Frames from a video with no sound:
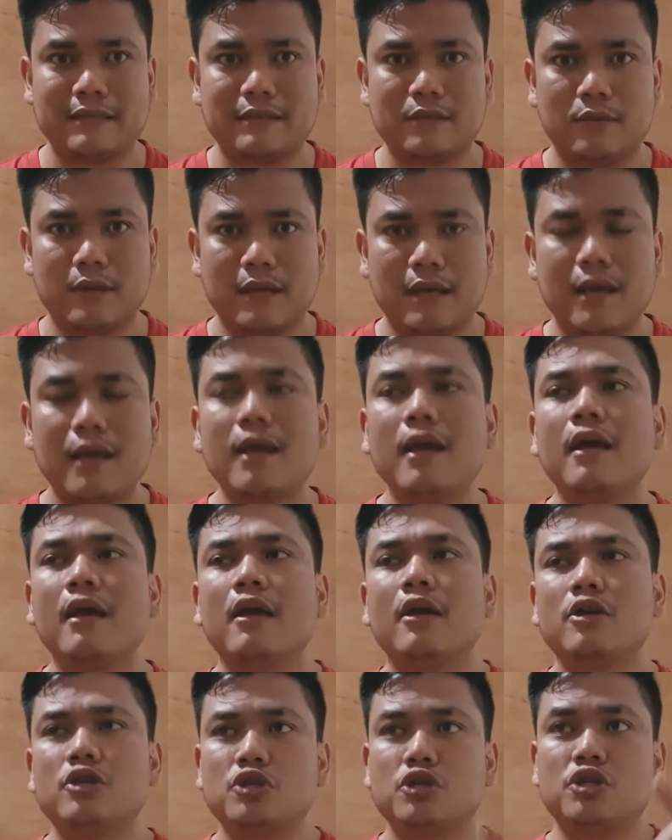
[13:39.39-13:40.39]
Okay,
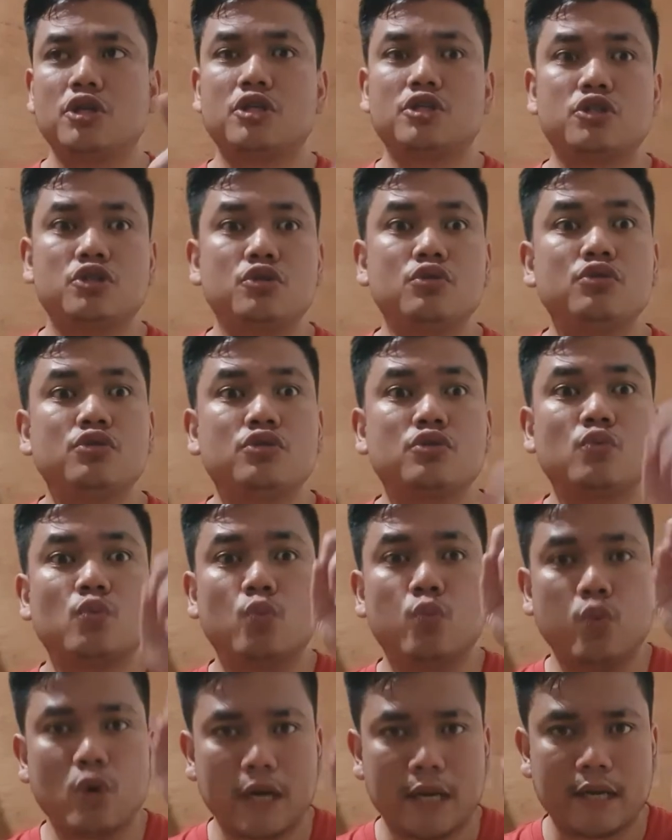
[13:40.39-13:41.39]
so just choose
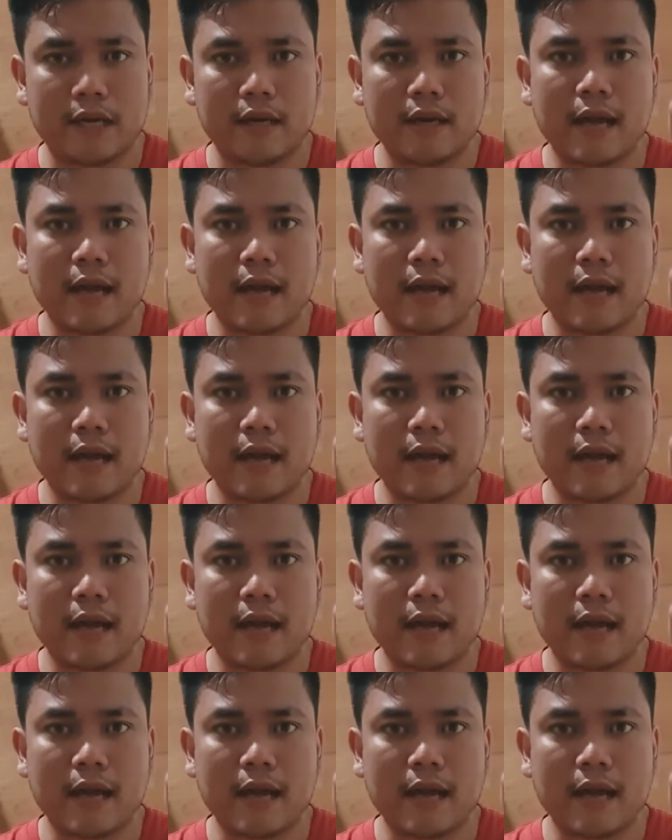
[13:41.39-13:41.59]
one.